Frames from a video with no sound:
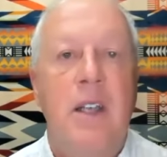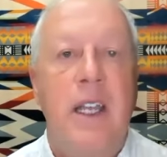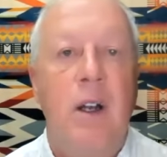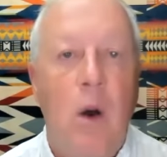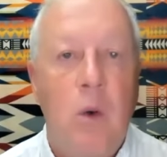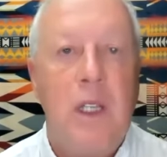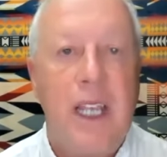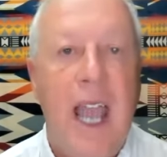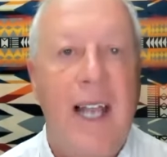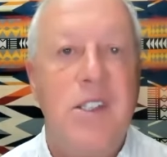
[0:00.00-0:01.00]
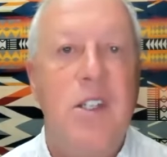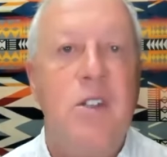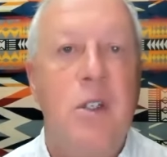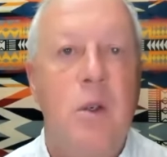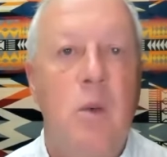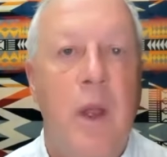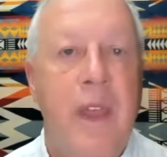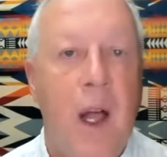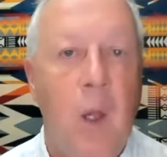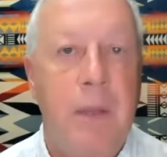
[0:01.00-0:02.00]
It only has to do
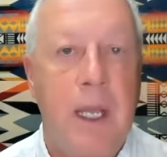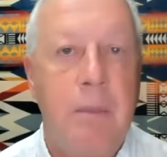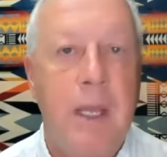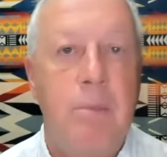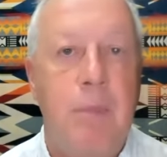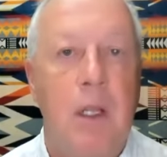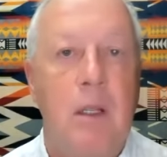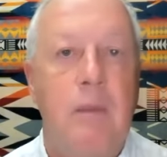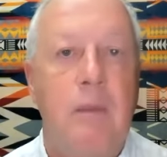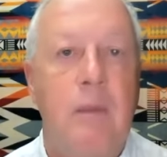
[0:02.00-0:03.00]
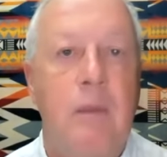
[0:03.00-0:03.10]
with helping people.